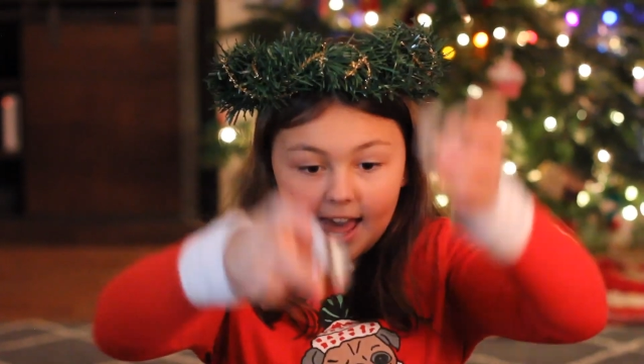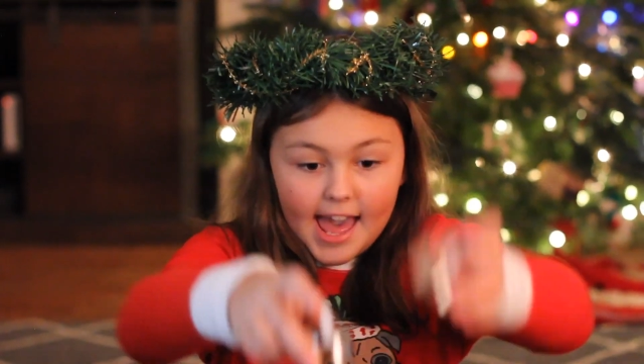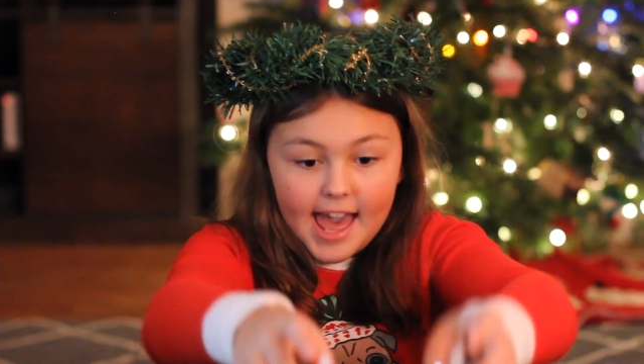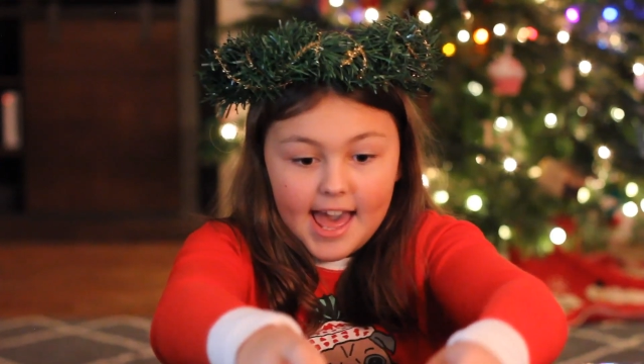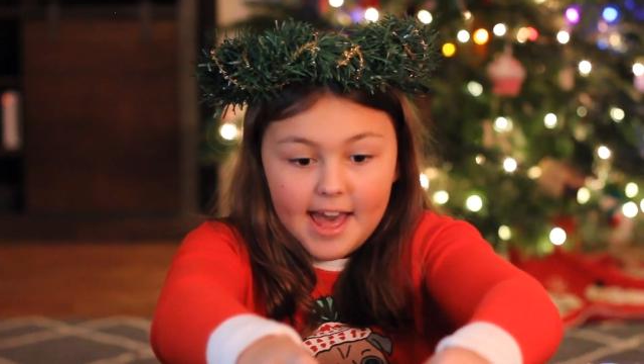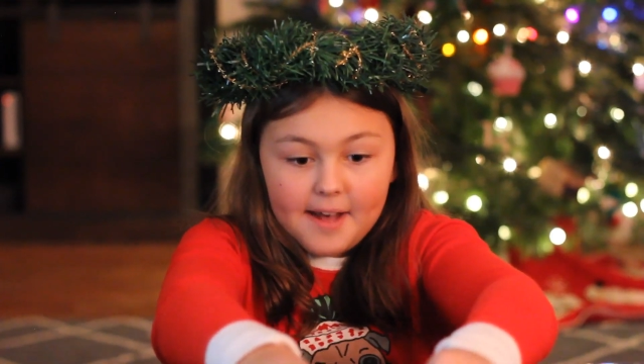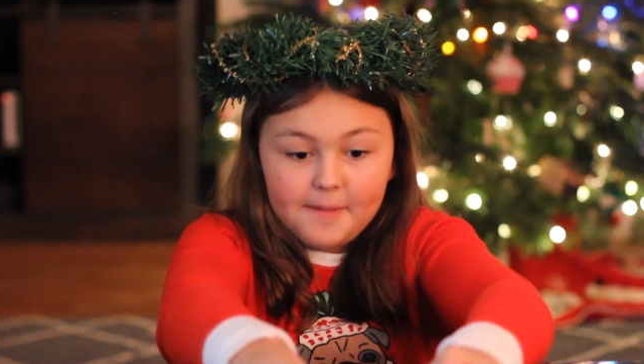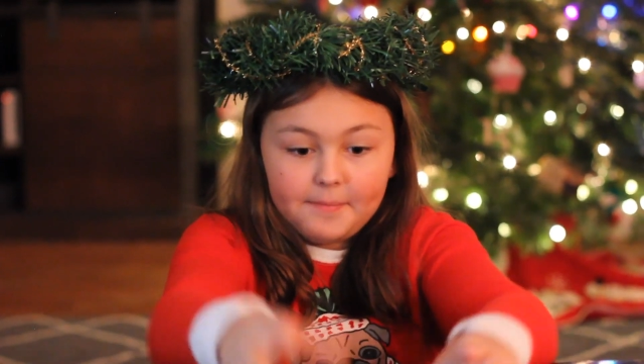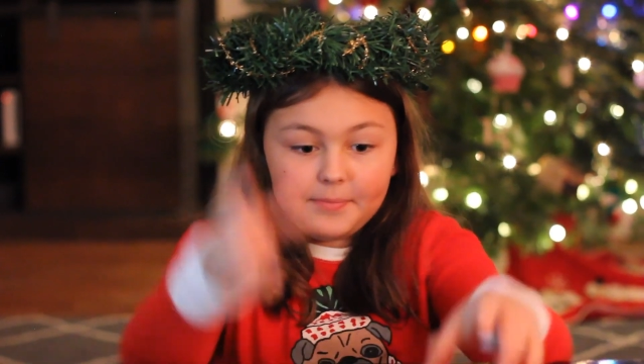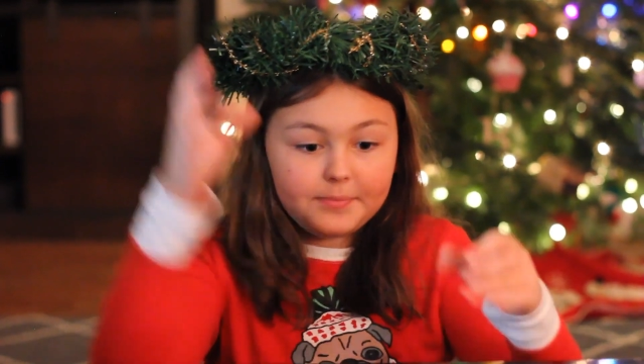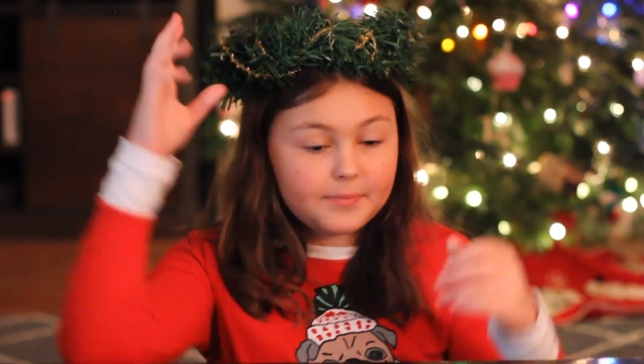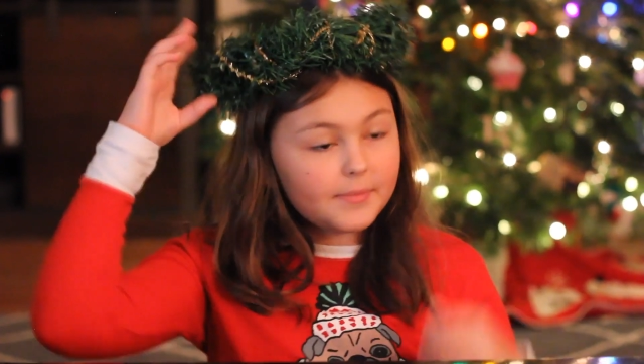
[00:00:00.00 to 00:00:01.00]

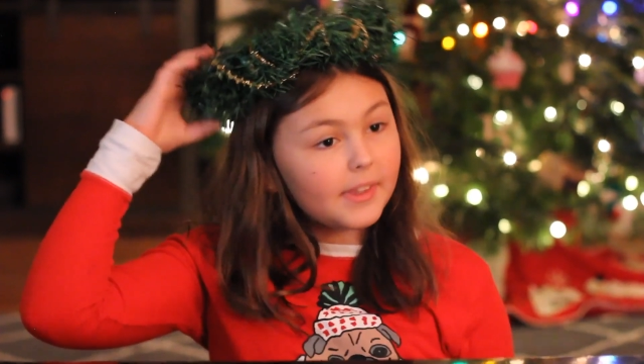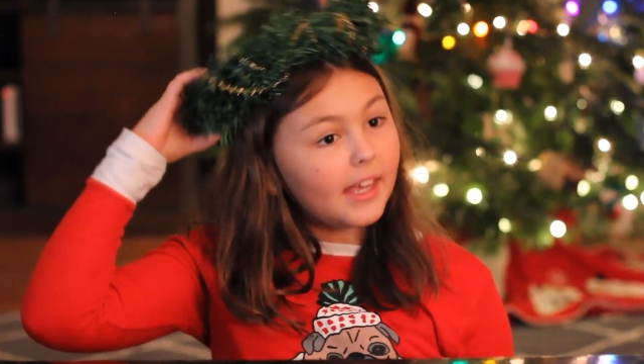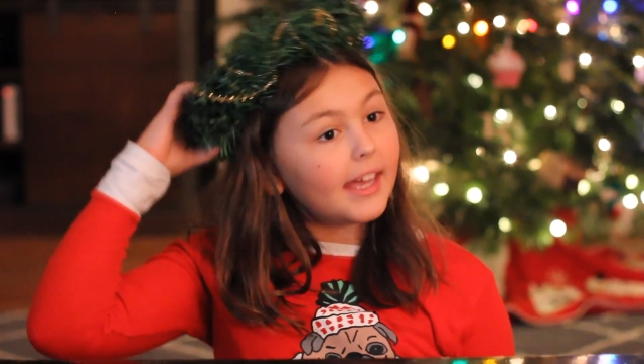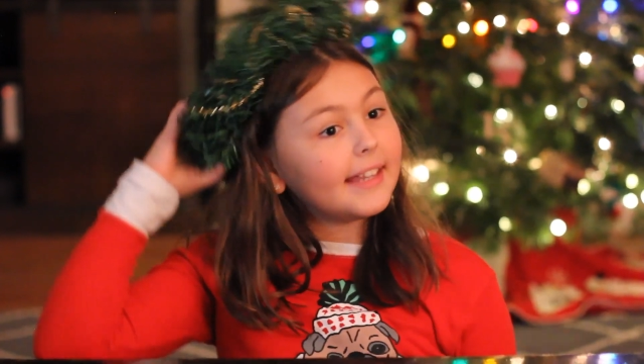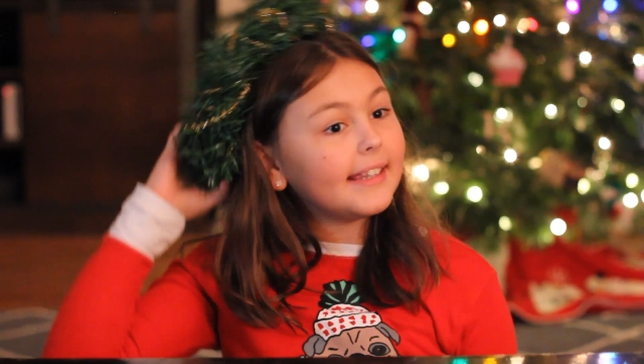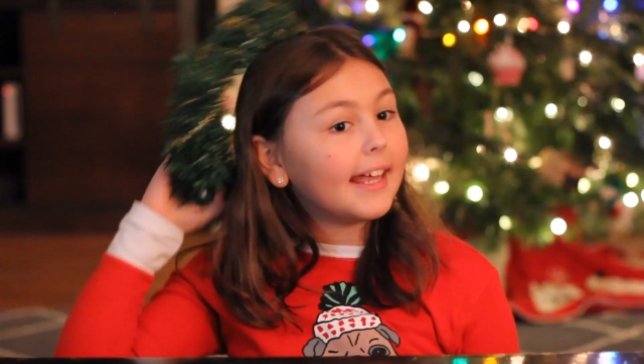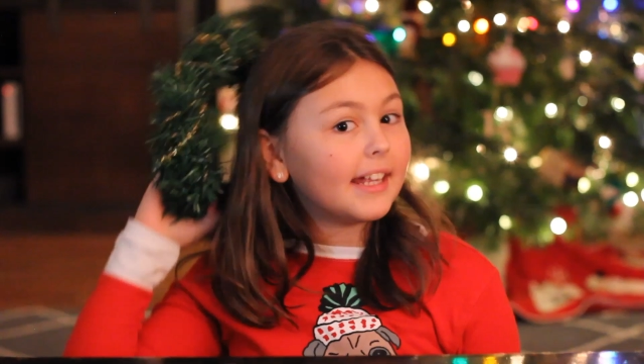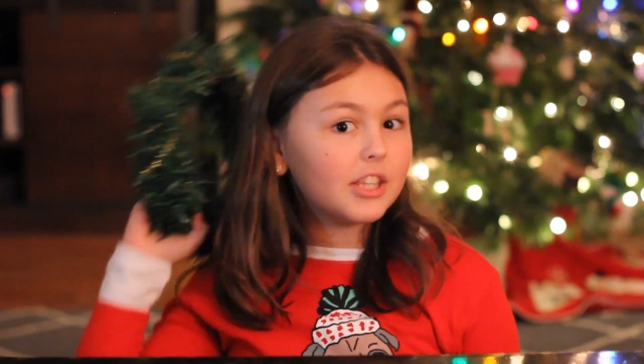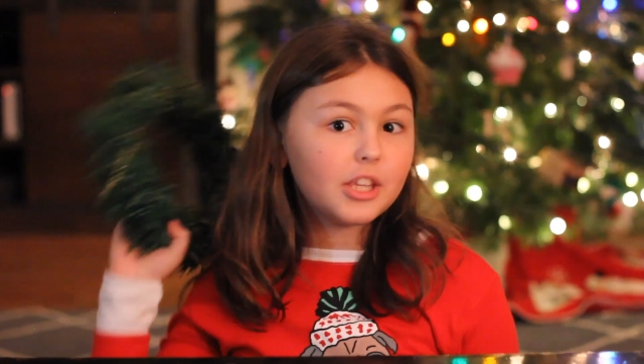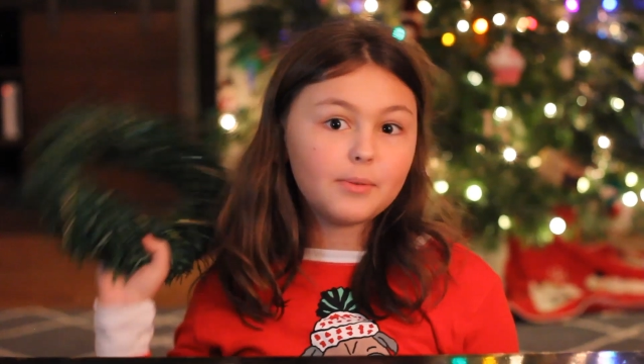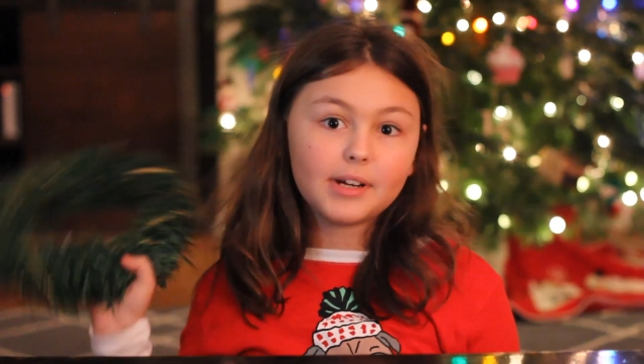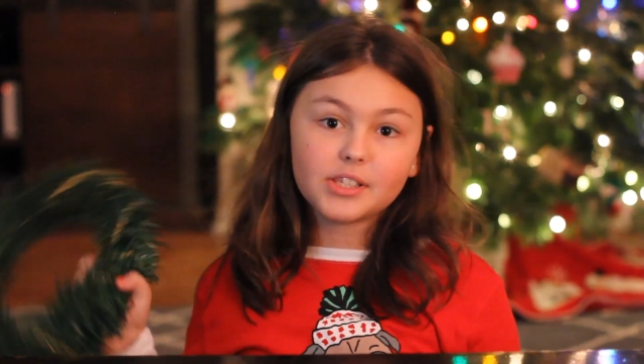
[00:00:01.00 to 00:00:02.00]
and then
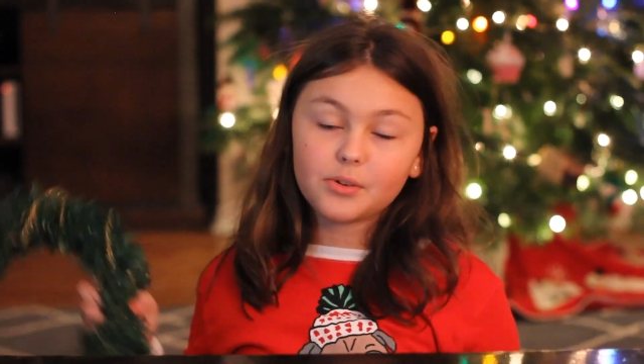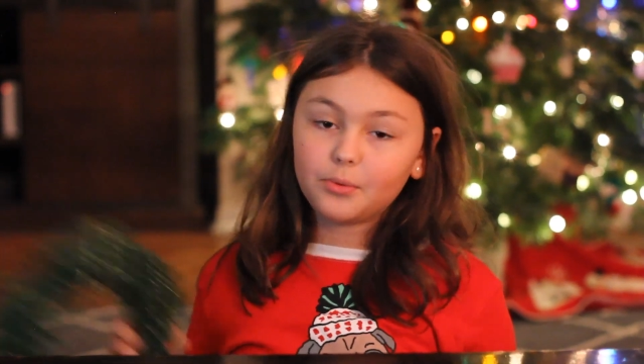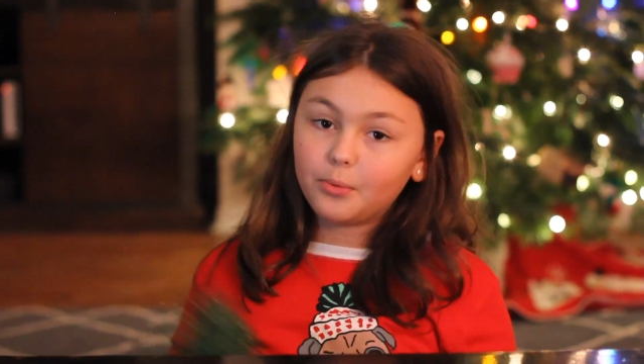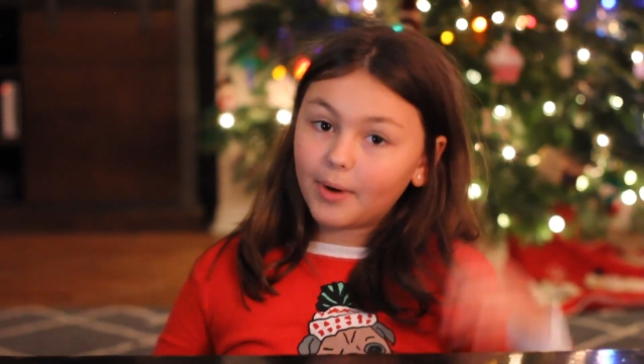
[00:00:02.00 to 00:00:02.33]
she wears a